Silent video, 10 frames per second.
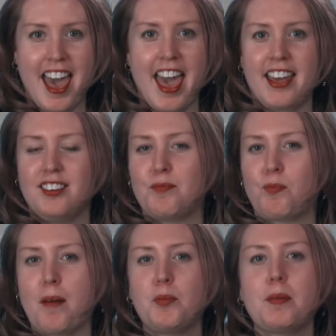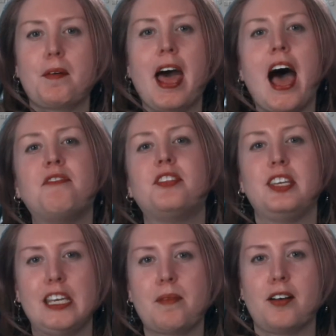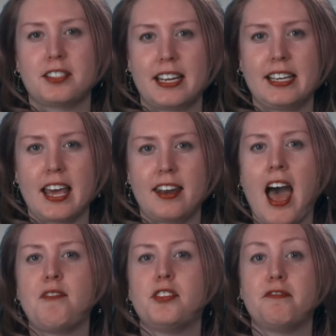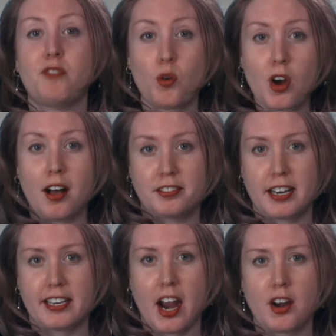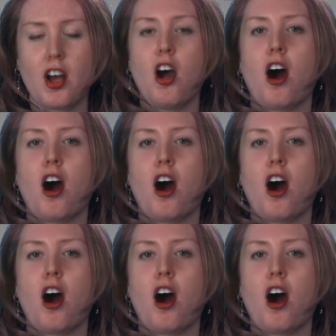And probably about half of the emails that I get and half of the phone calls that I get